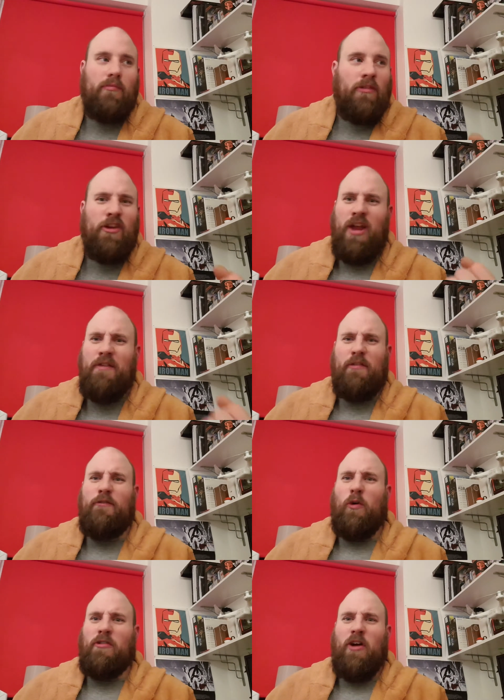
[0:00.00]
Having
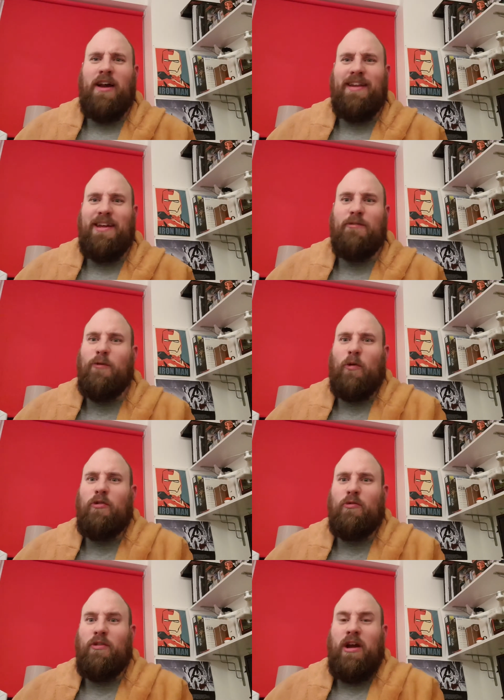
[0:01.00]
force lightning,
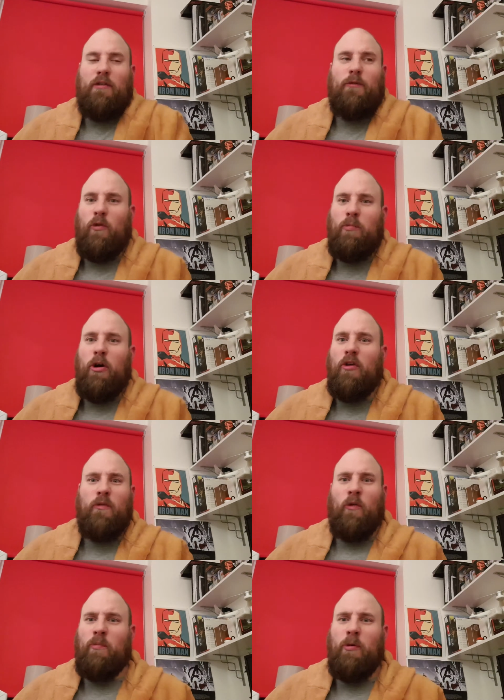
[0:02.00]
force push,
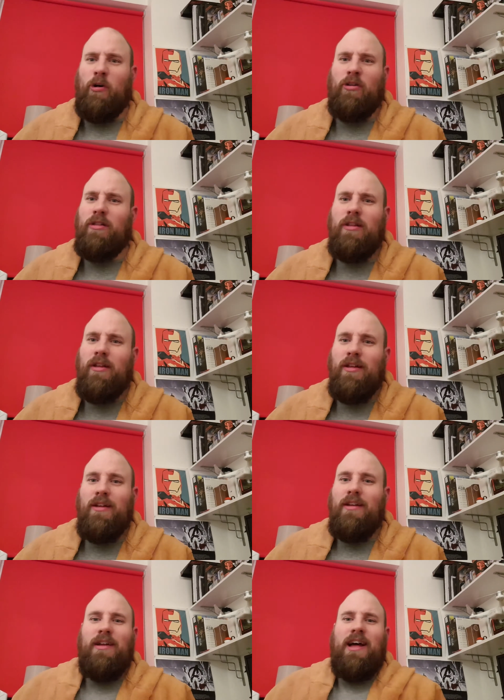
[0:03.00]
force pull.
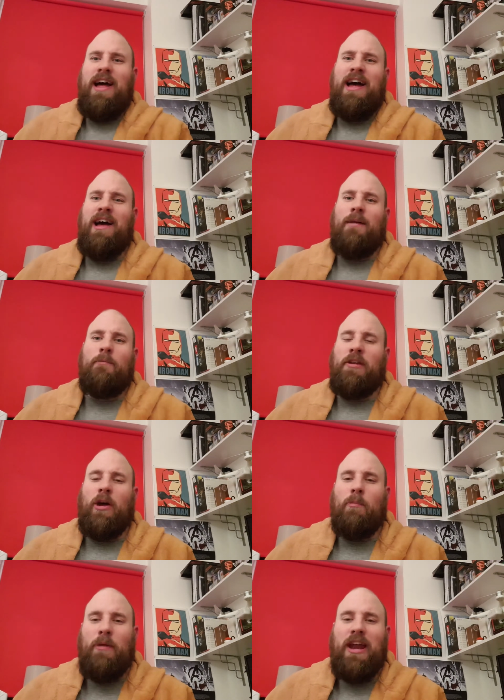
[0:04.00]
Being
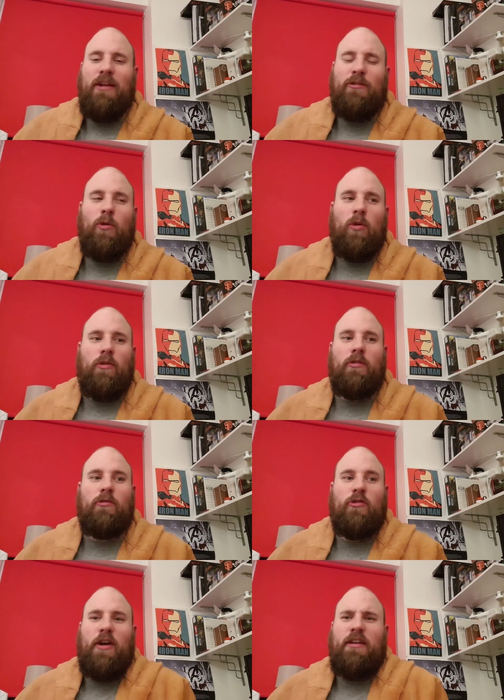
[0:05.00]
able to do all the
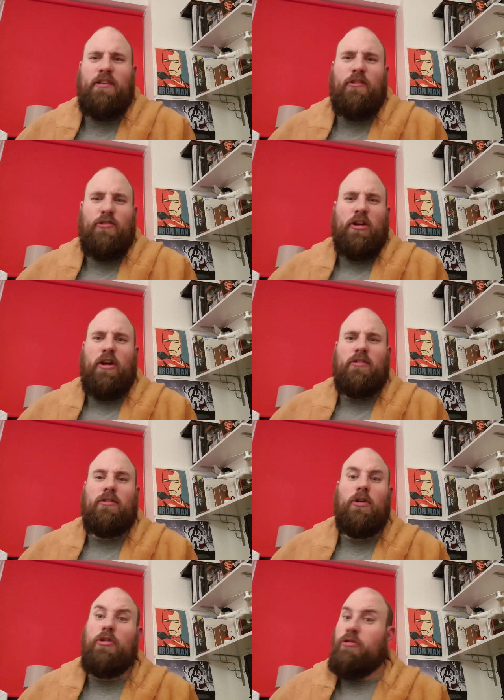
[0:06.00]
crazy that Jedis can
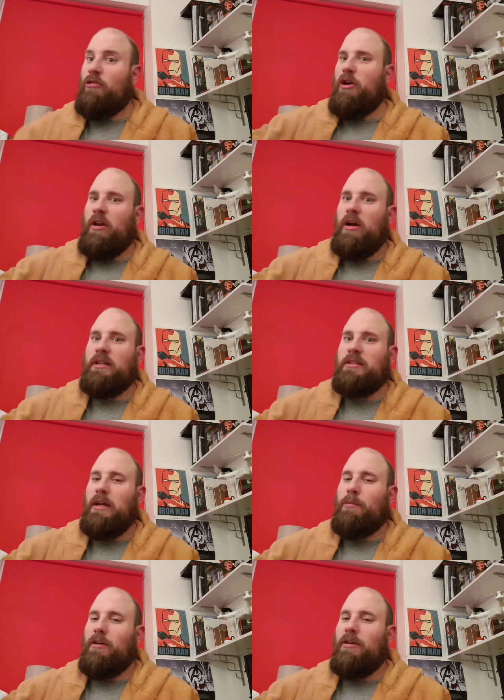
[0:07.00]
do, throw your
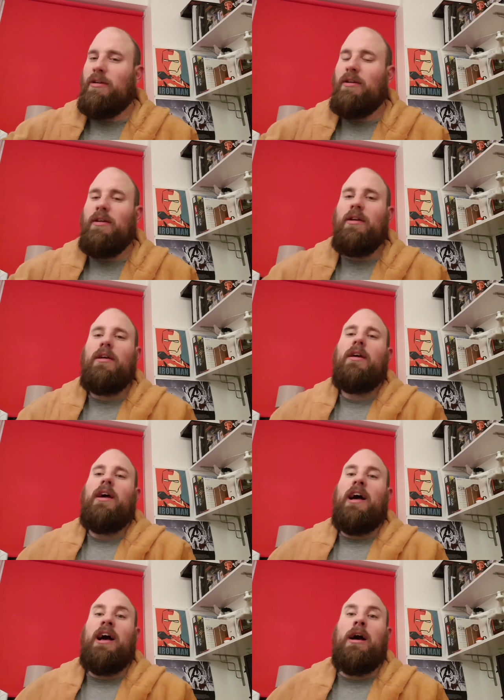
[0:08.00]
lightsaber.
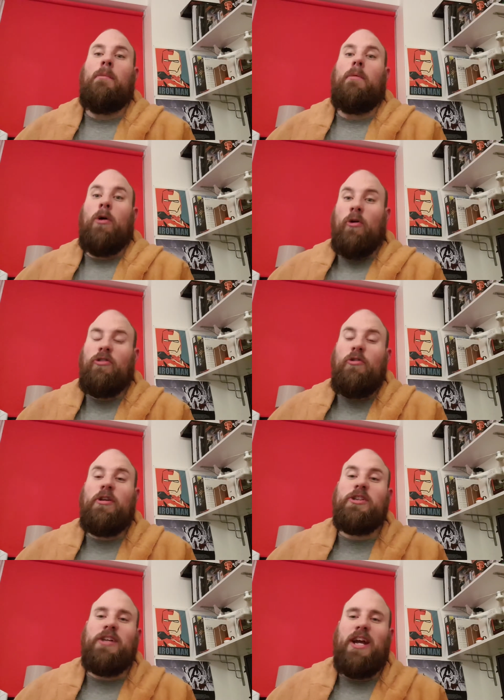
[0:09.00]
Also, you
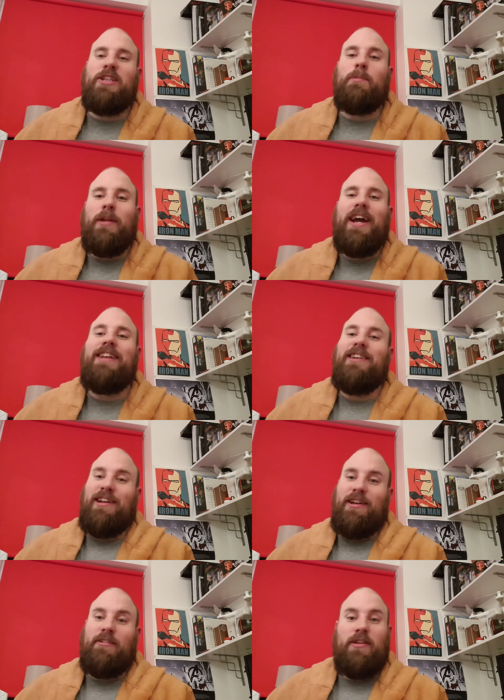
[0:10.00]
can change the blade
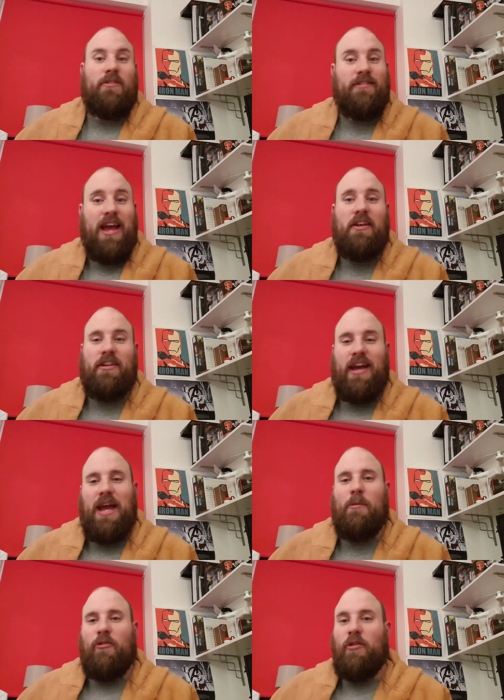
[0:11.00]
colour. So in the standard
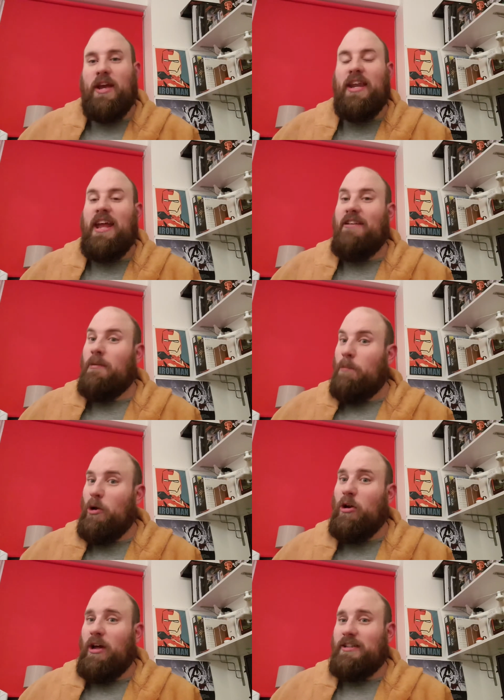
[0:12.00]
game, once you get it, it's a
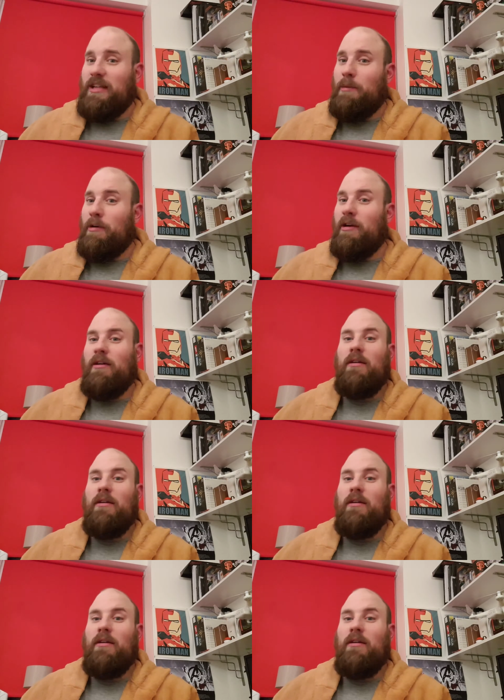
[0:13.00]
blue lightsaber,